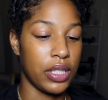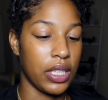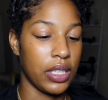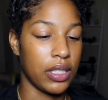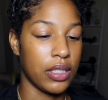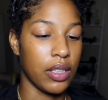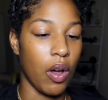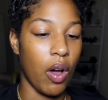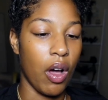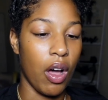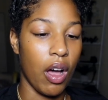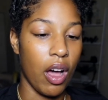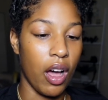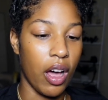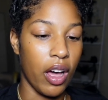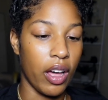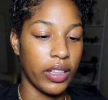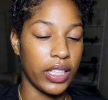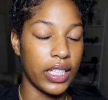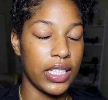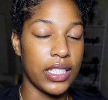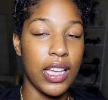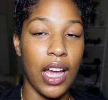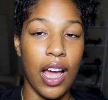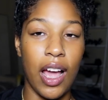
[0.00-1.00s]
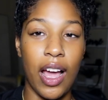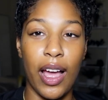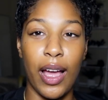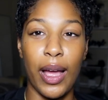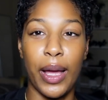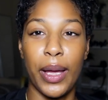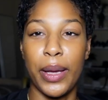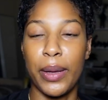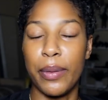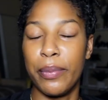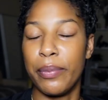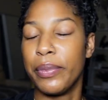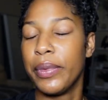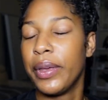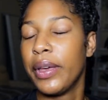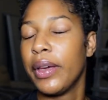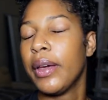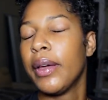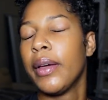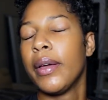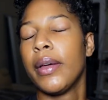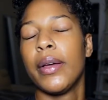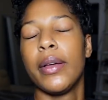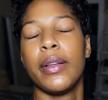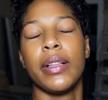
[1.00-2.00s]
this all the time
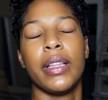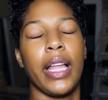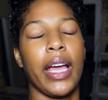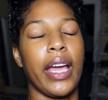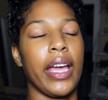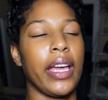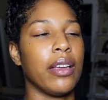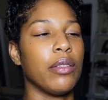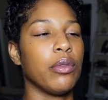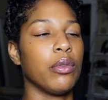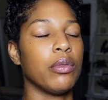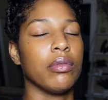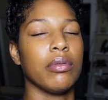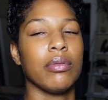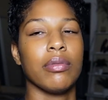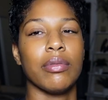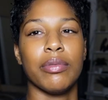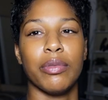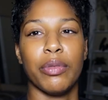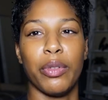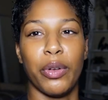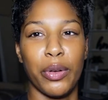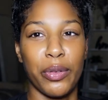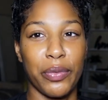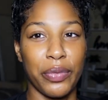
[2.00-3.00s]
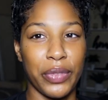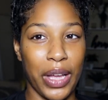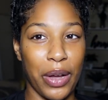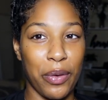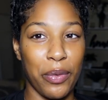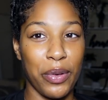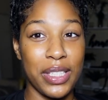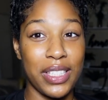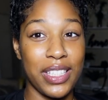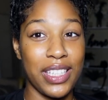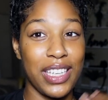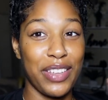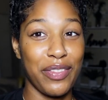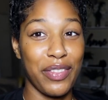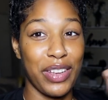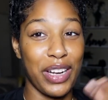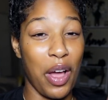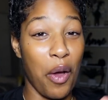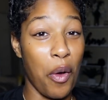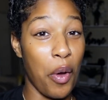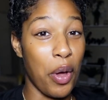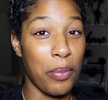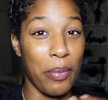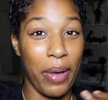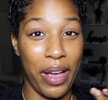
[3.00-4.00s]
like well, that wasn't even
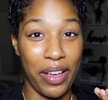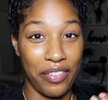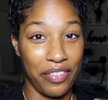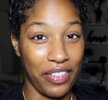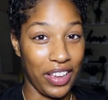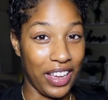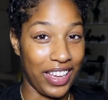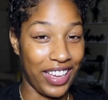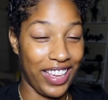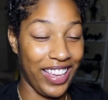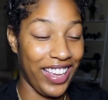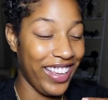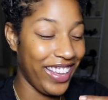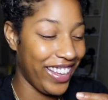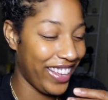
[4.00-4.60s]
on my face.